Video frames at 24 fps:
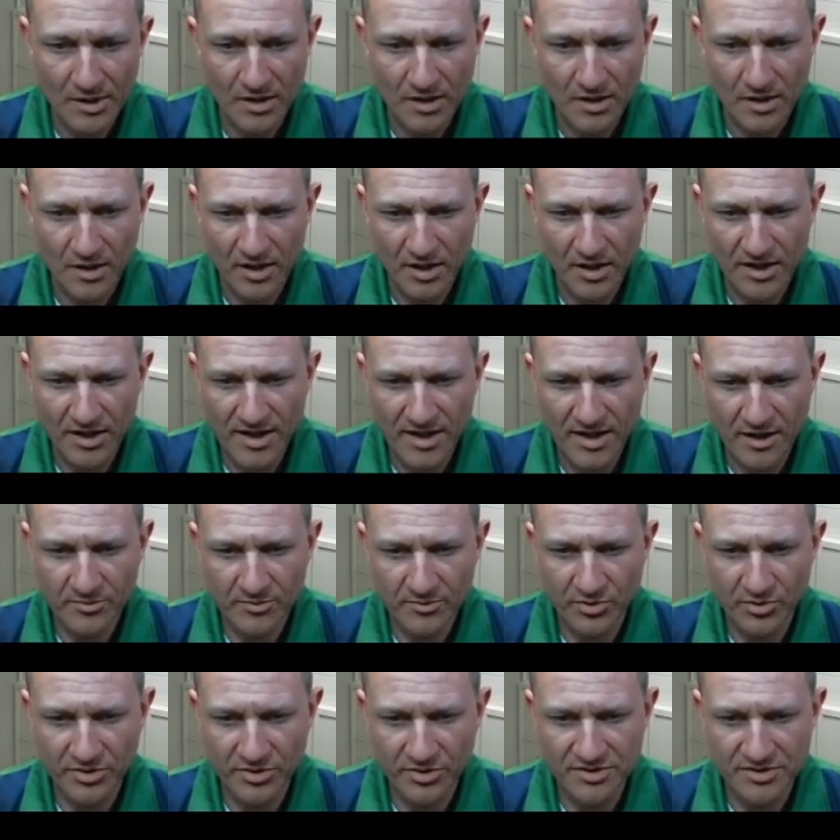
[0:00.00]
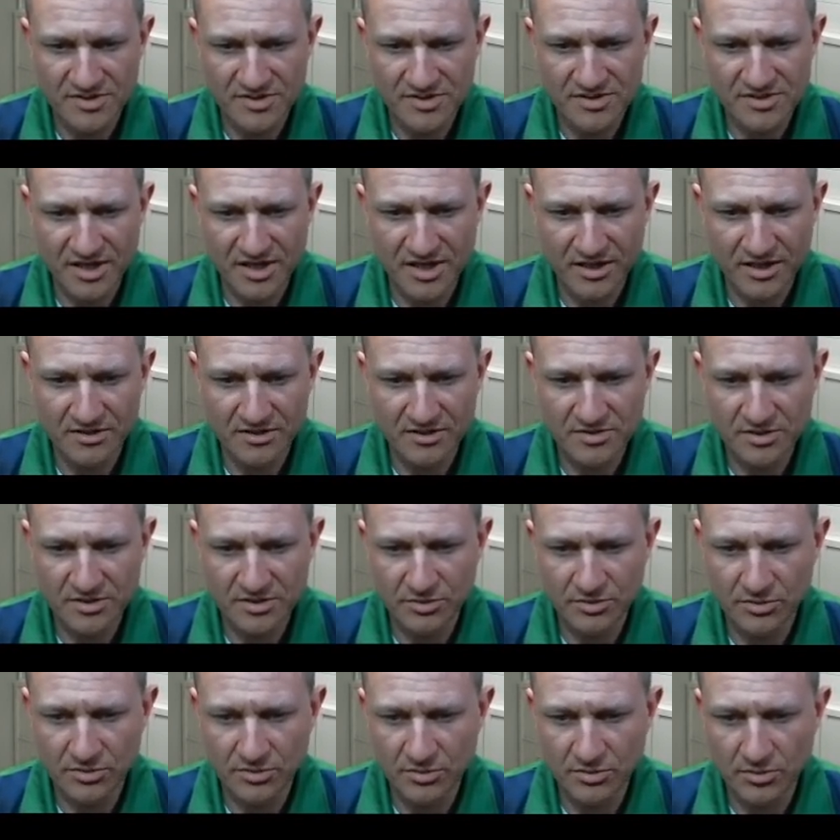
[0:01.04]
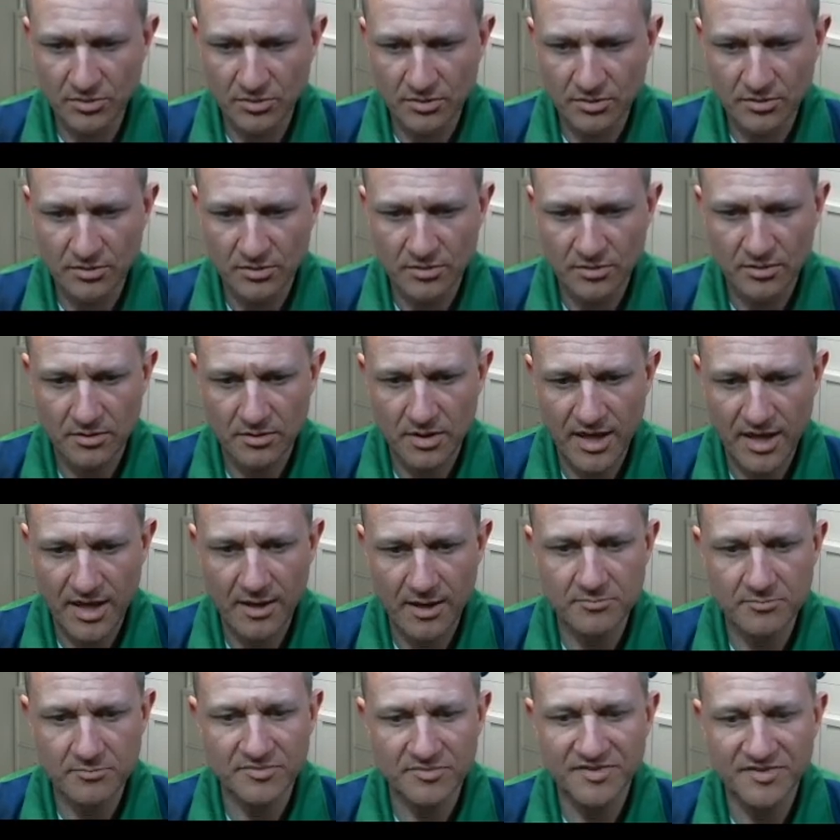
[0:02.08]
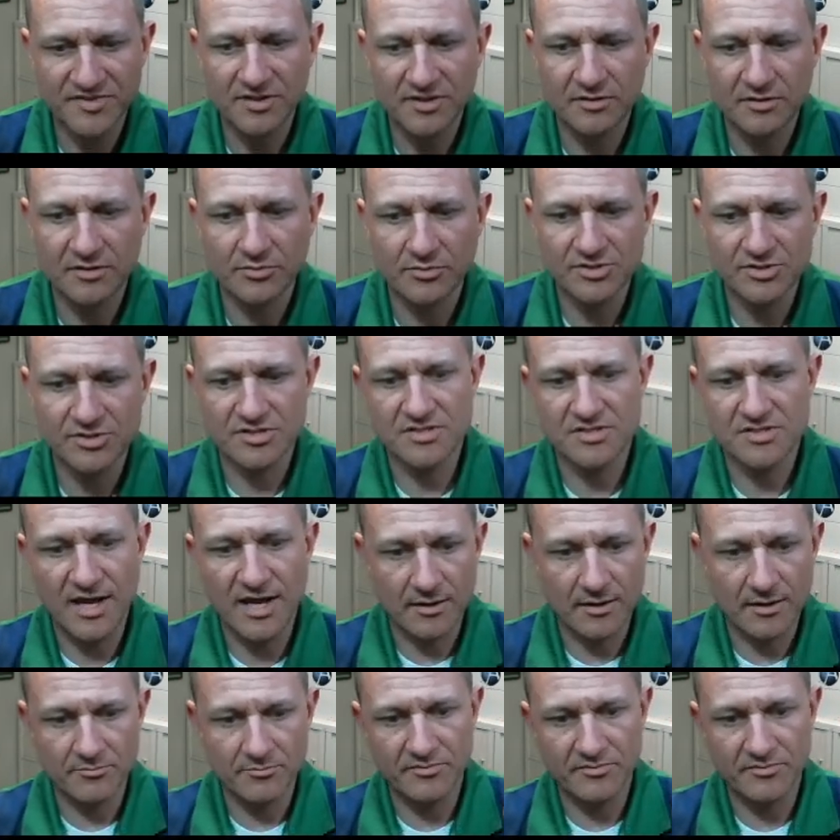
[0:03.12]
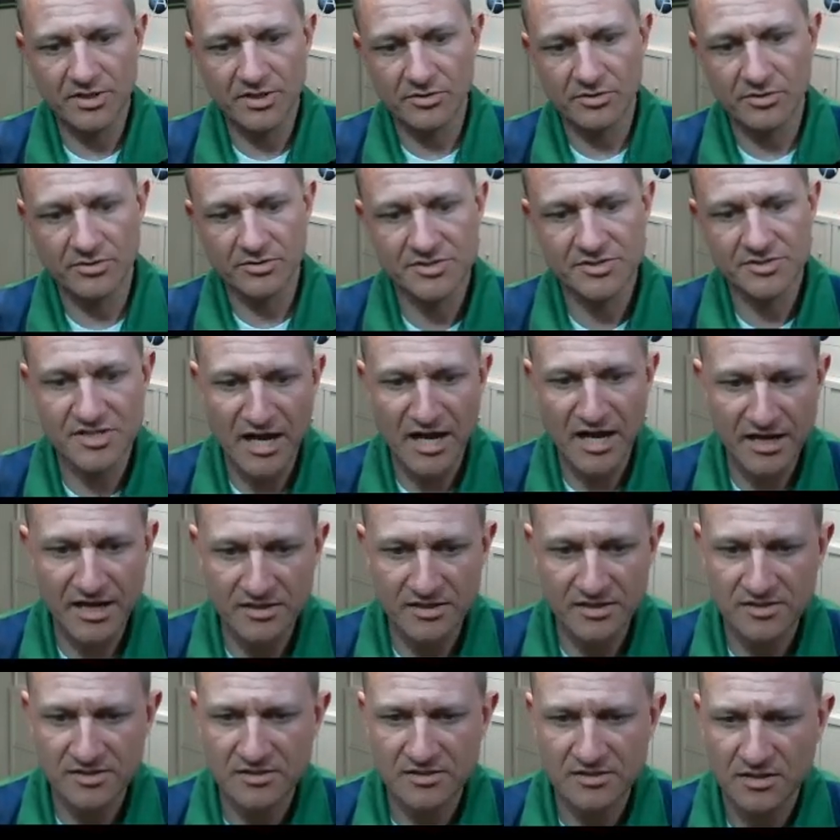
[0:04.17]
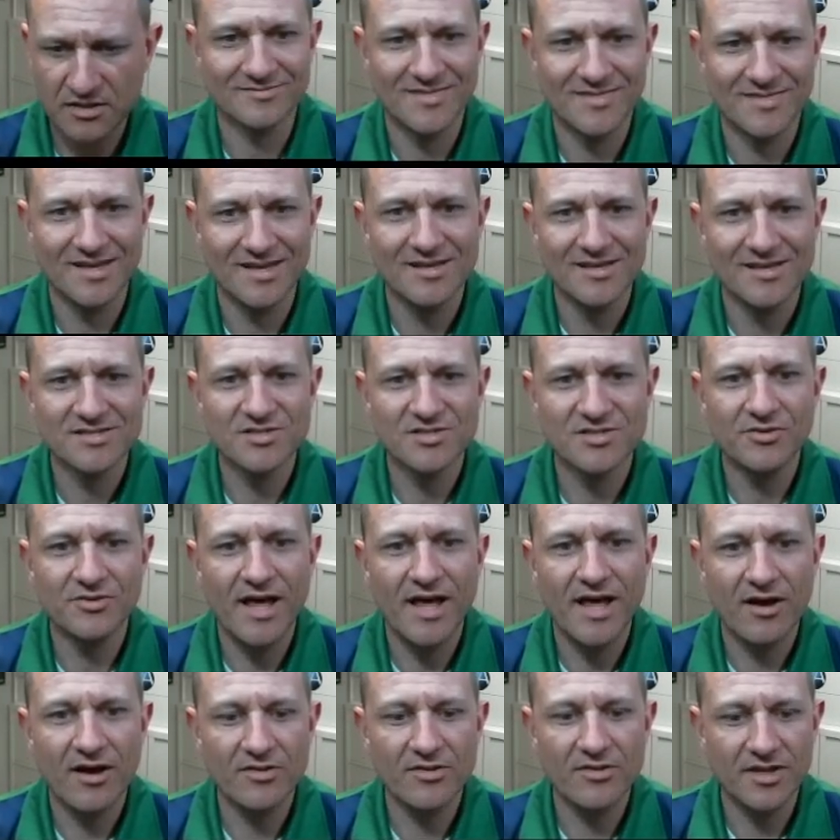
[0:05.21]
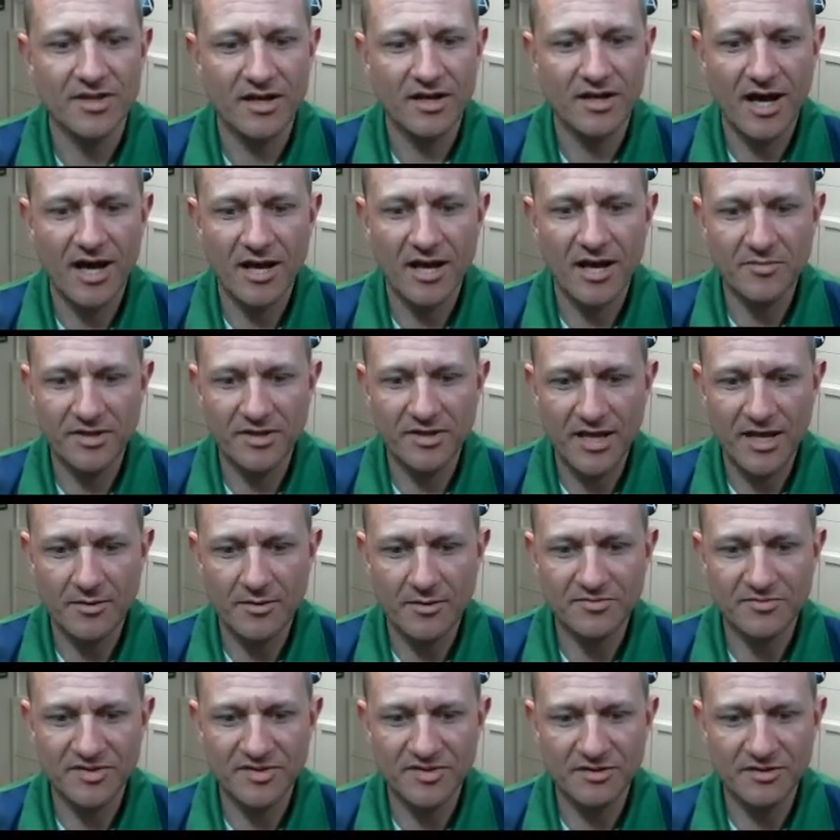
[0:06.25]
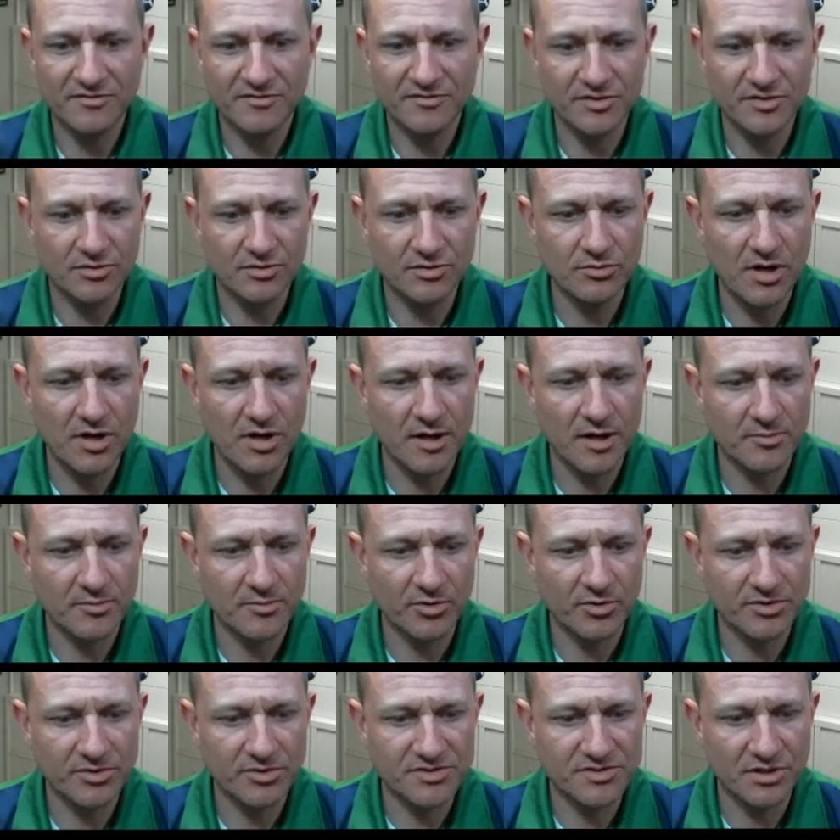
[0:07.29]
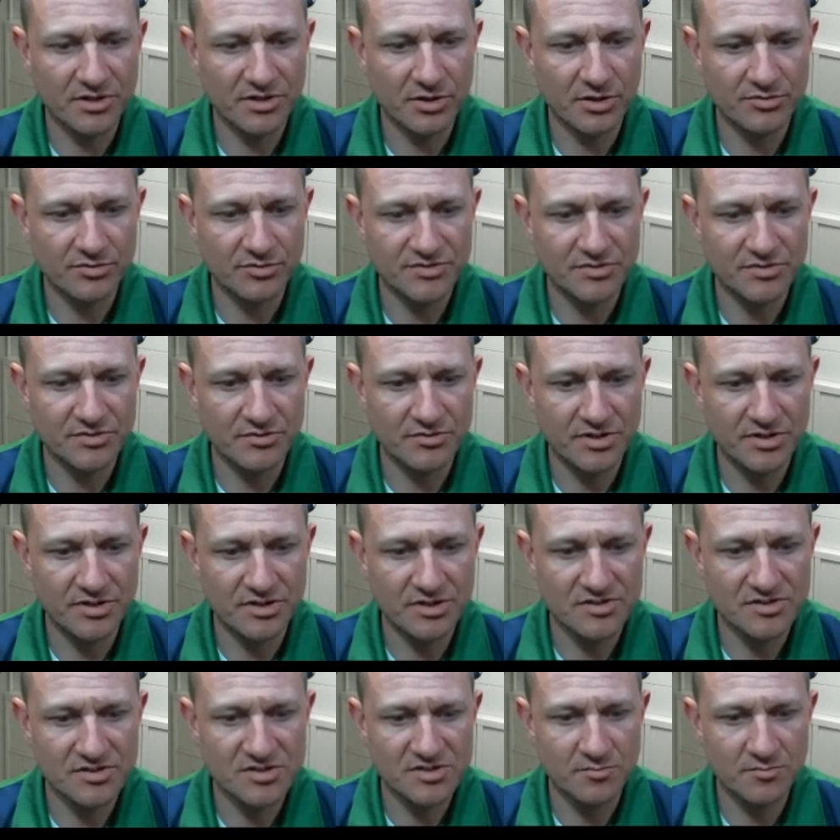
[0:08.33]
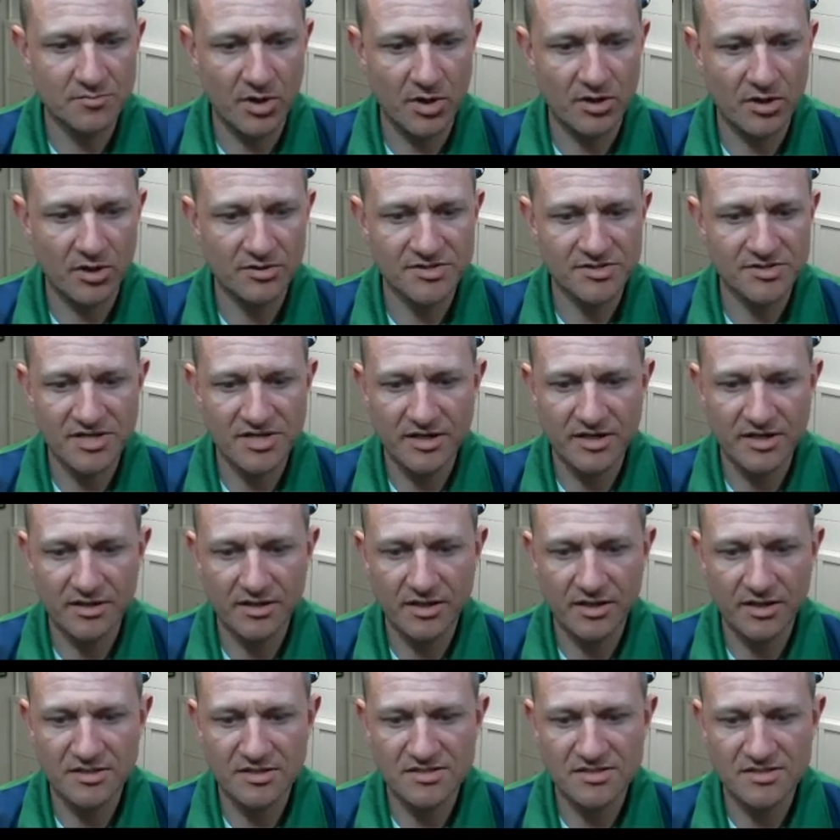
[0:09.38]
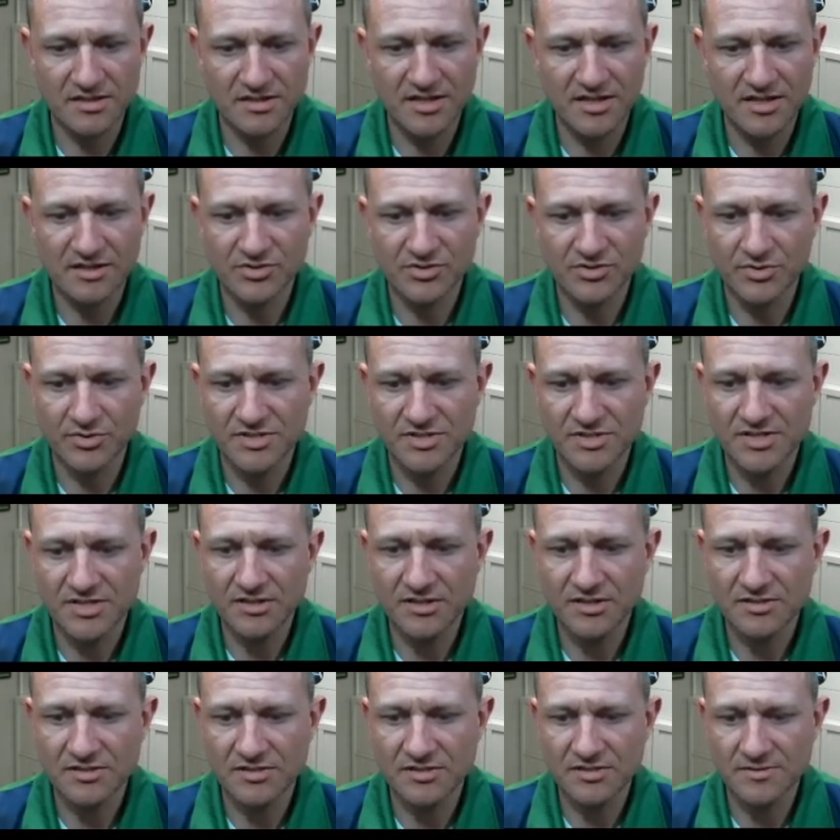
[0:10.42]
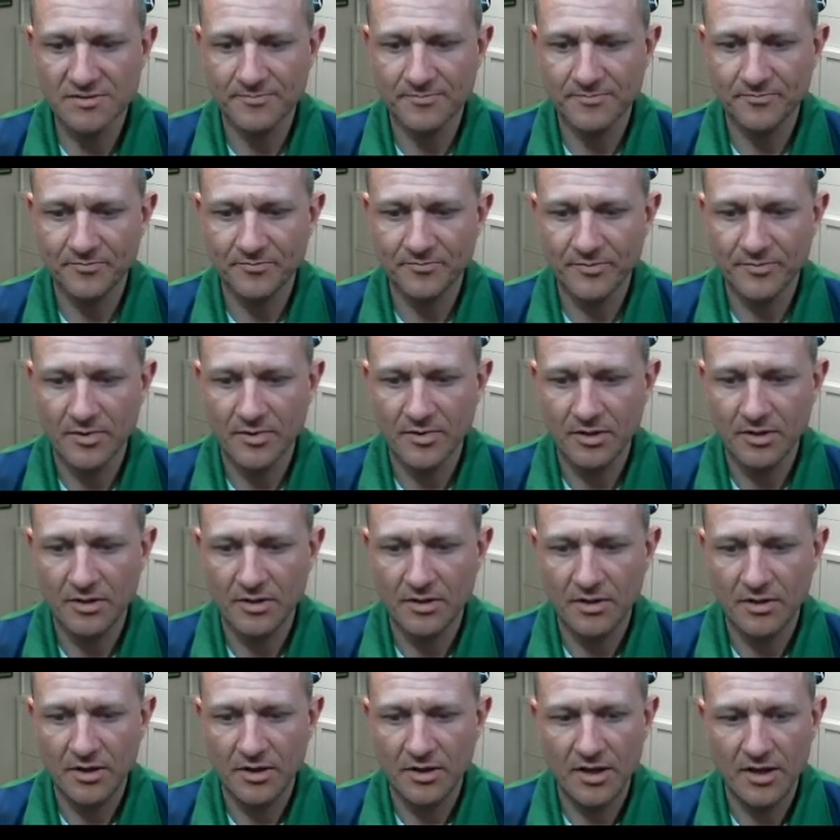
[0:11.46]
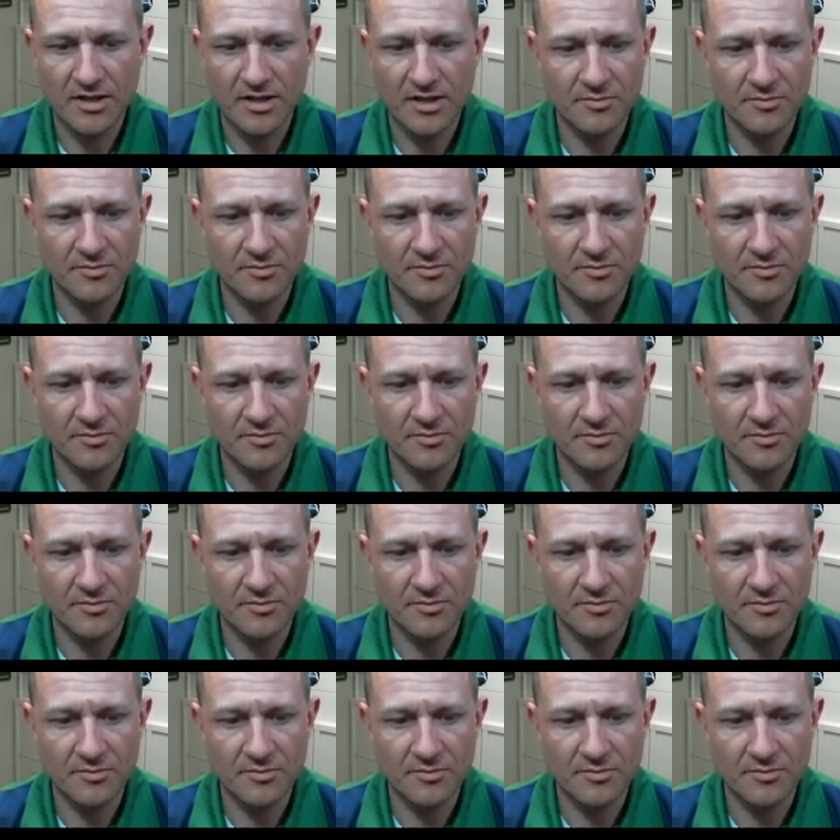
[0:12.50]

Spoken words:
and now I'm going to set it to MD, which is that middle size. So now that I'm in MD view, I'm going to go to the small setting and set that to a 6. And I'm going